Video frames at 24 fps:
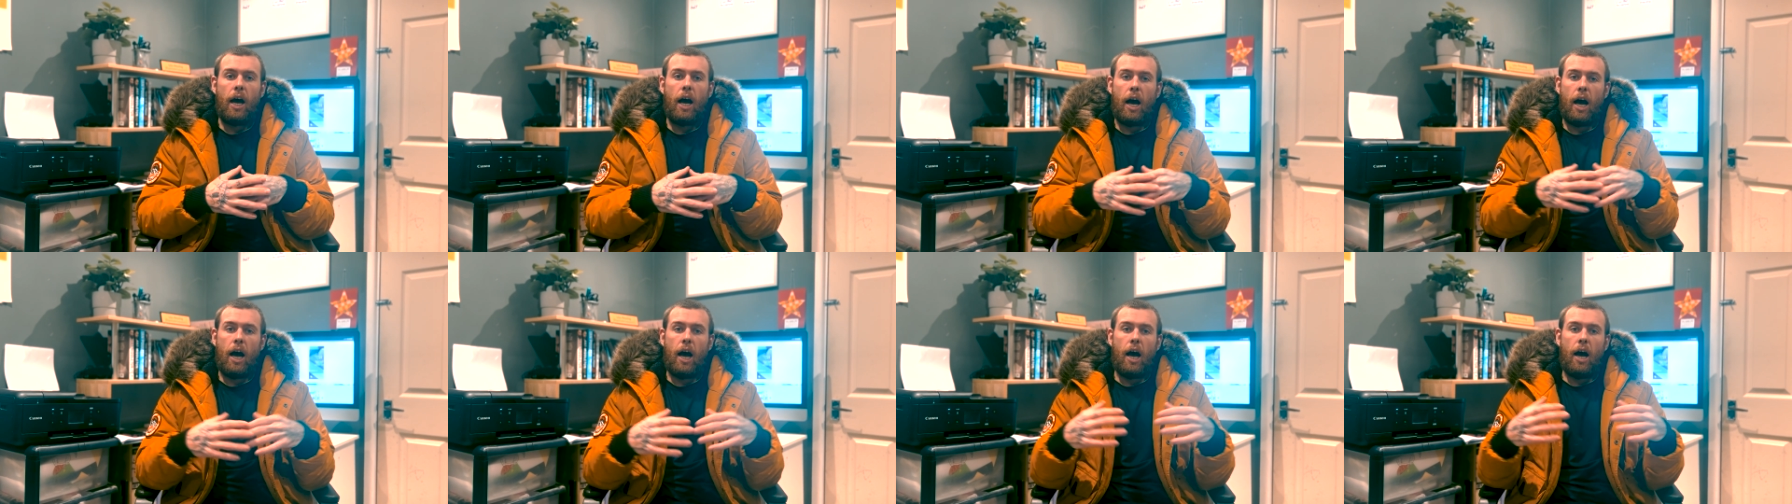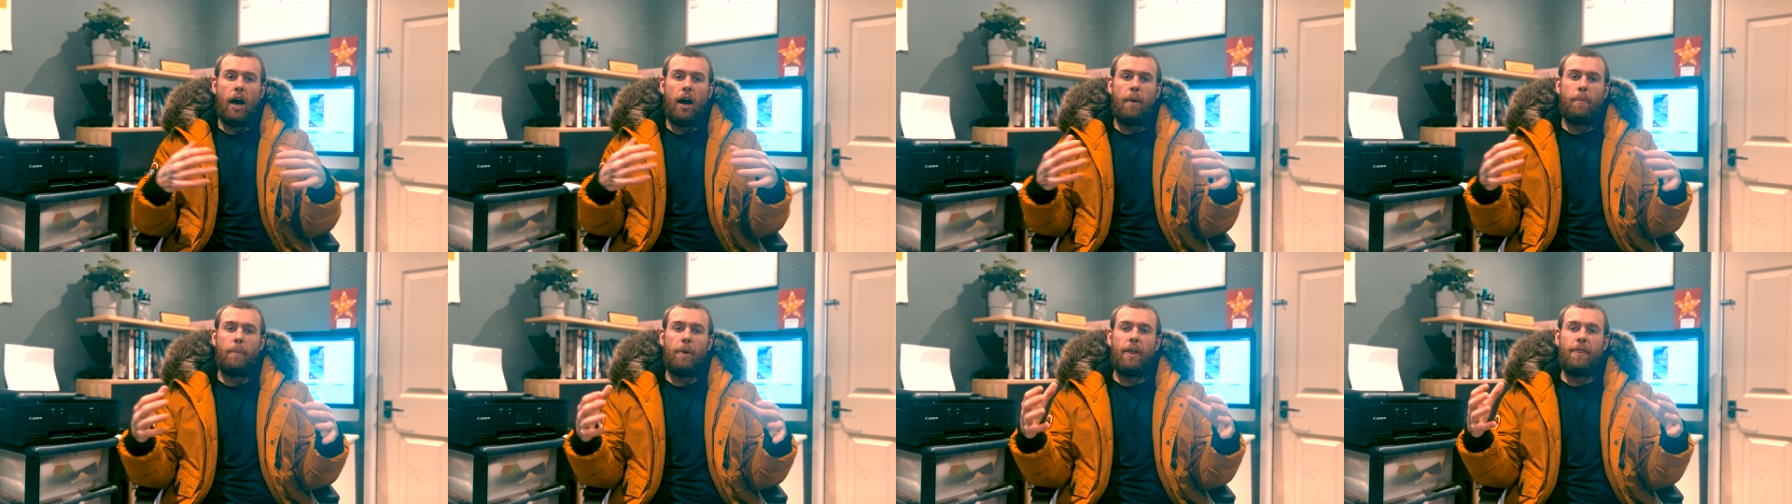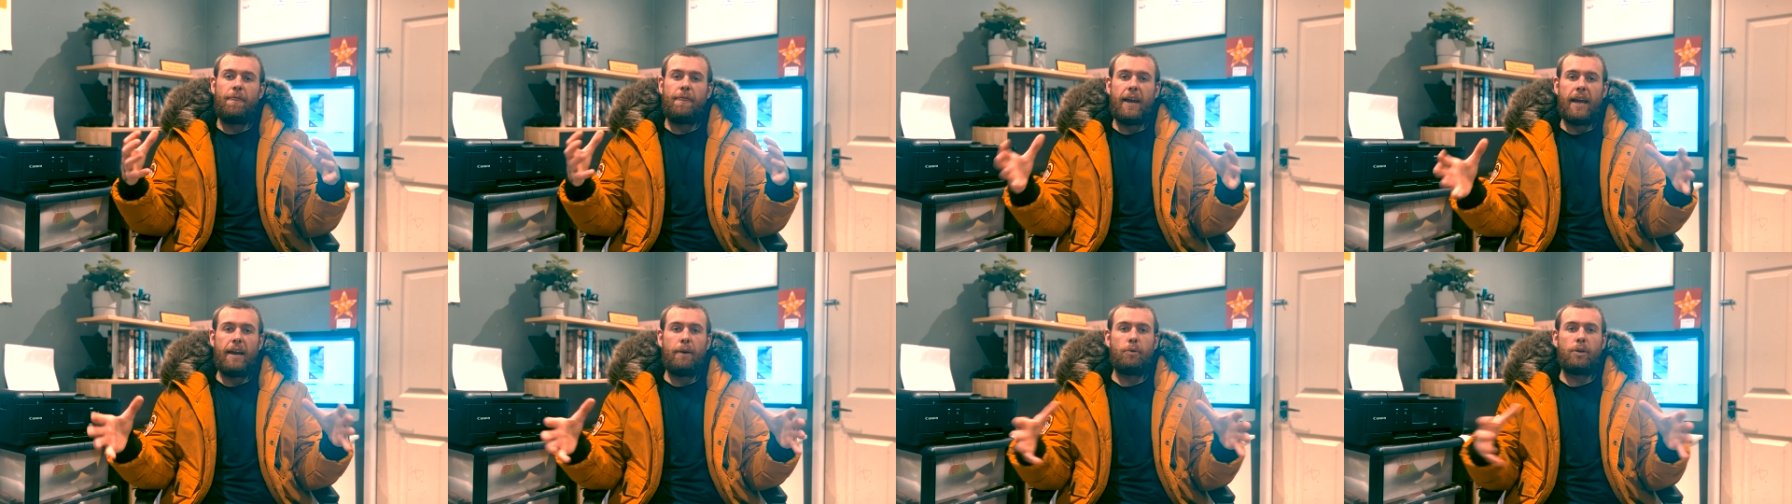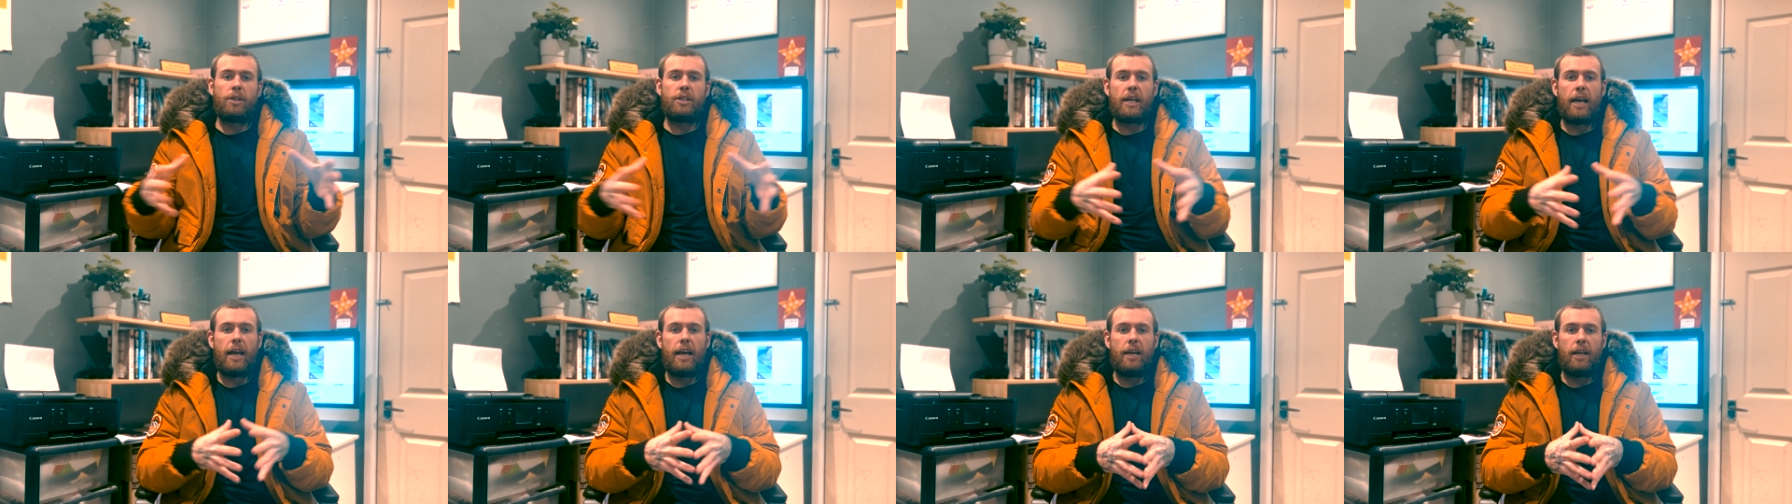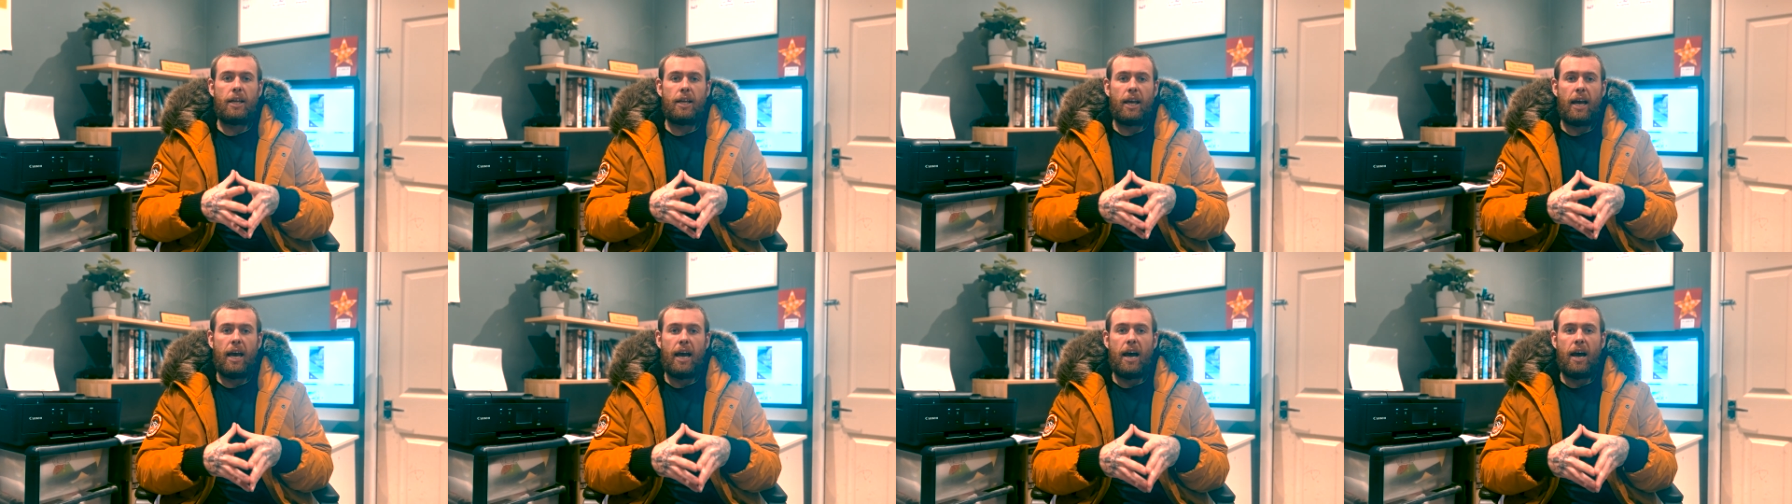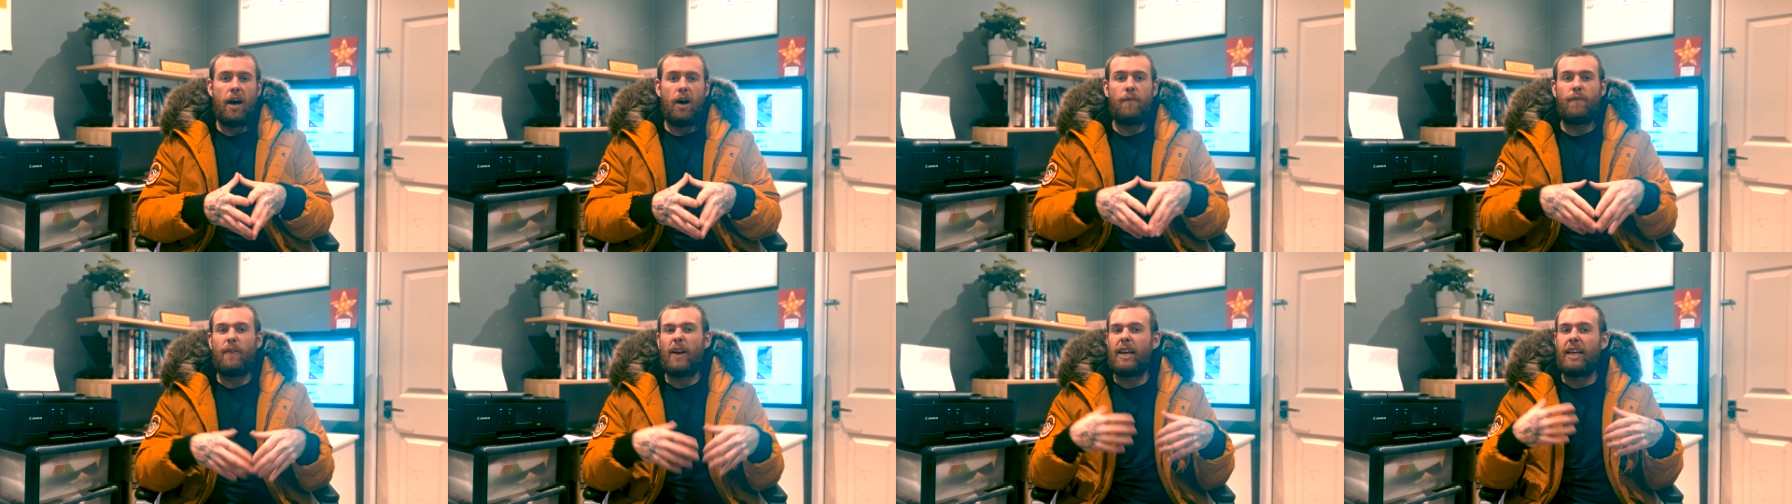And they would take
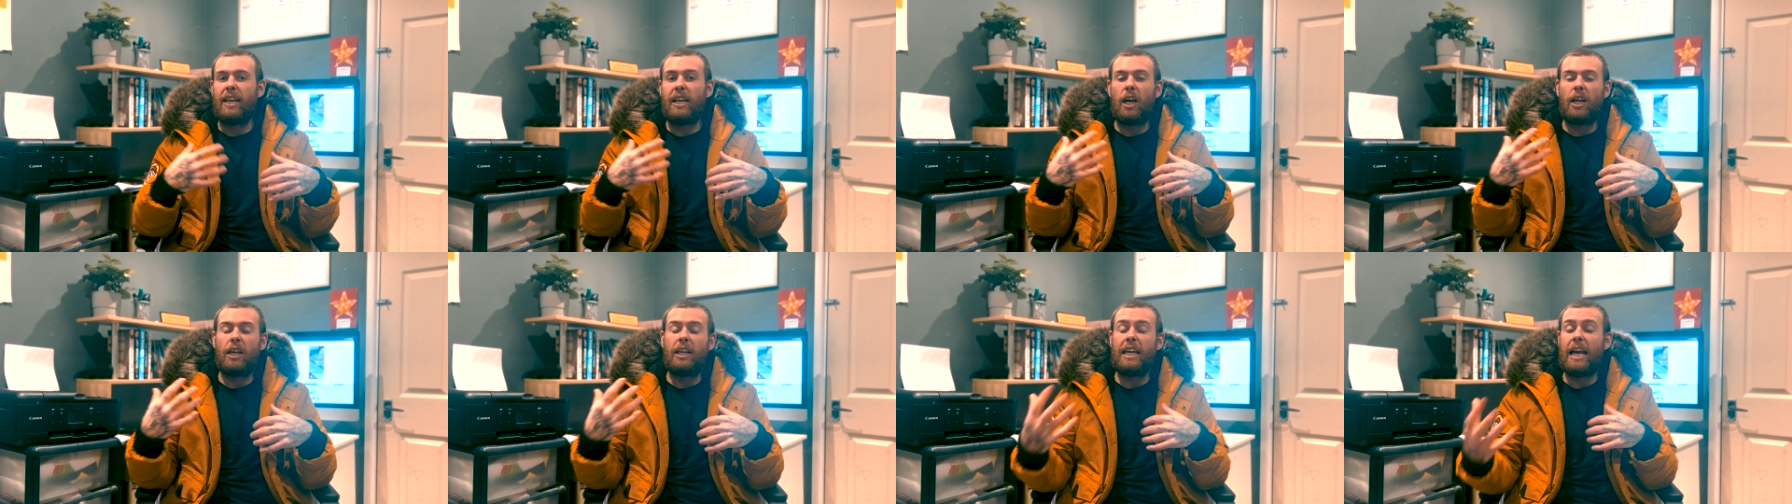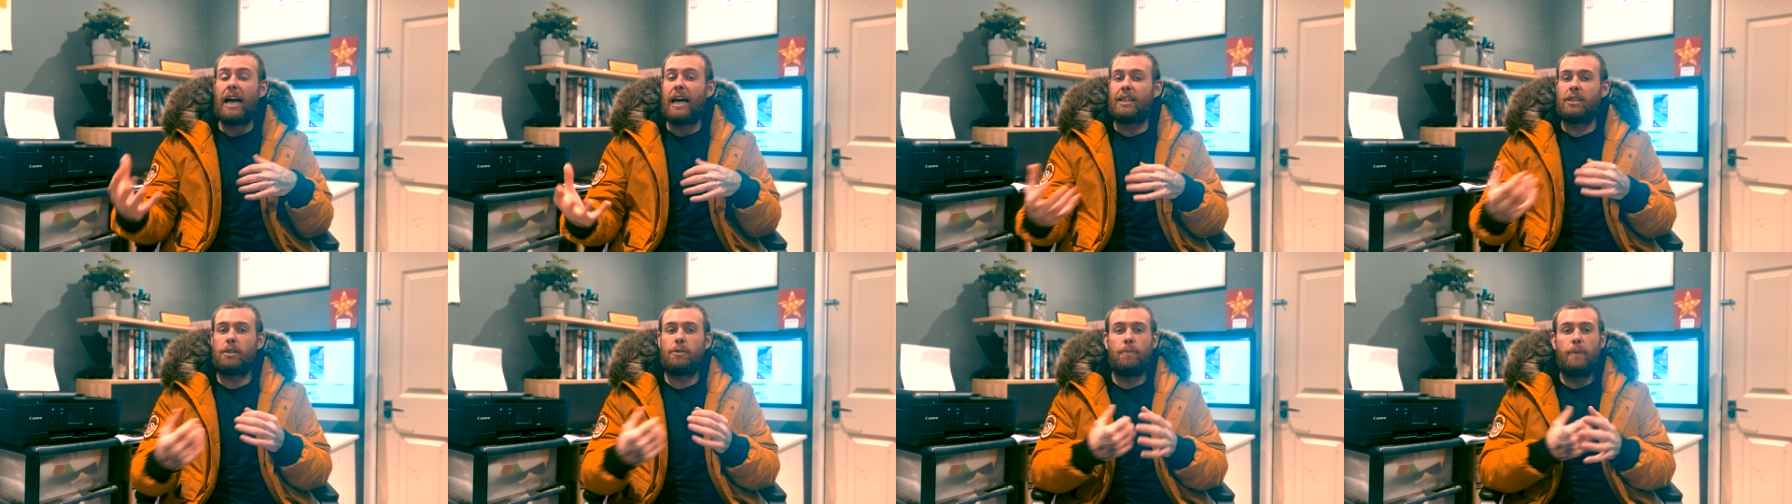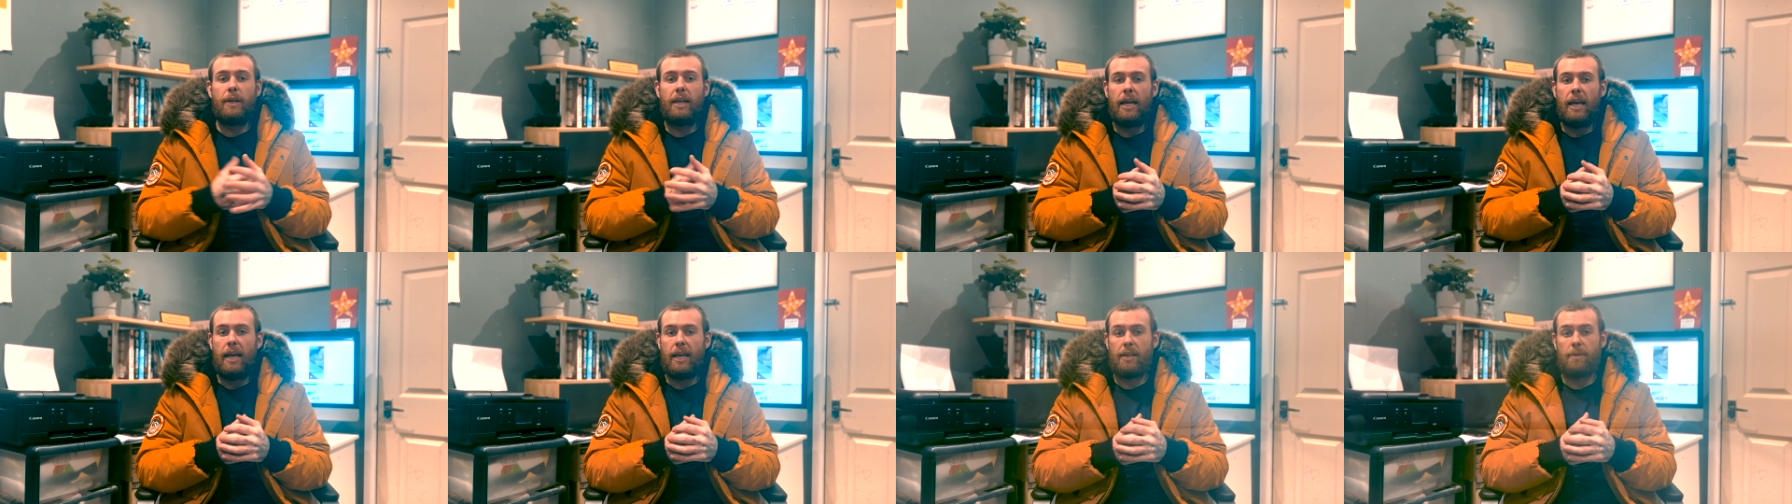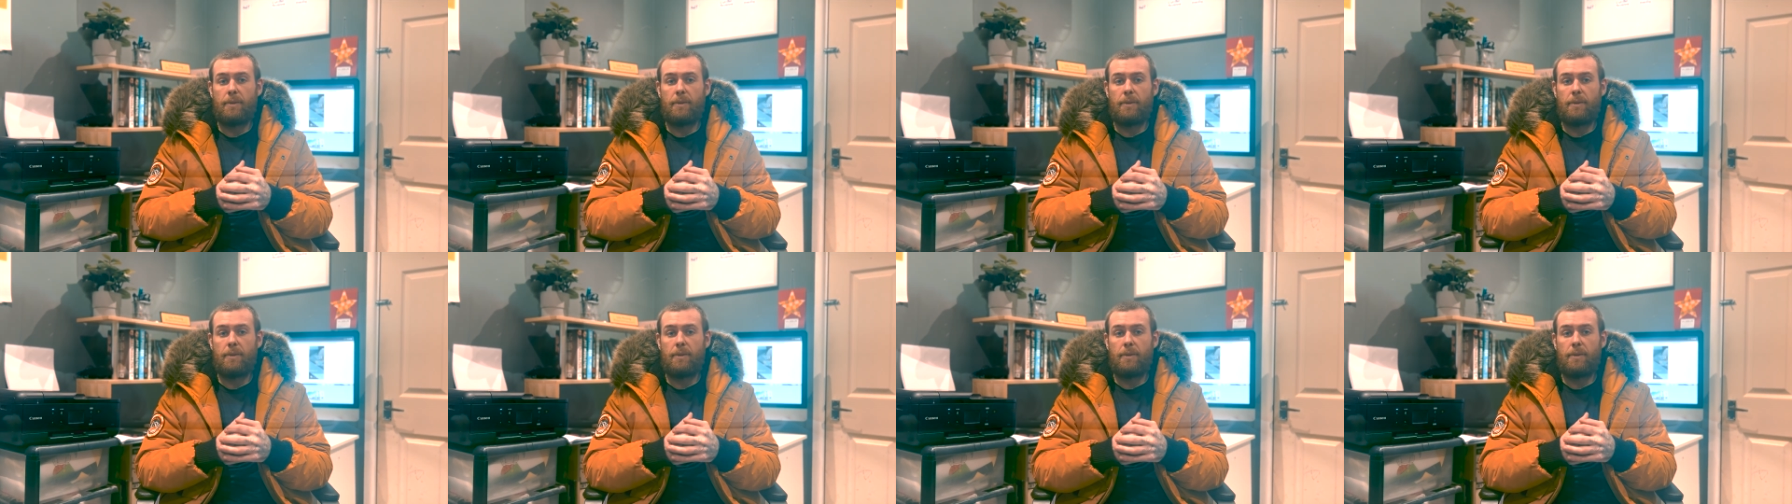care of any like last minute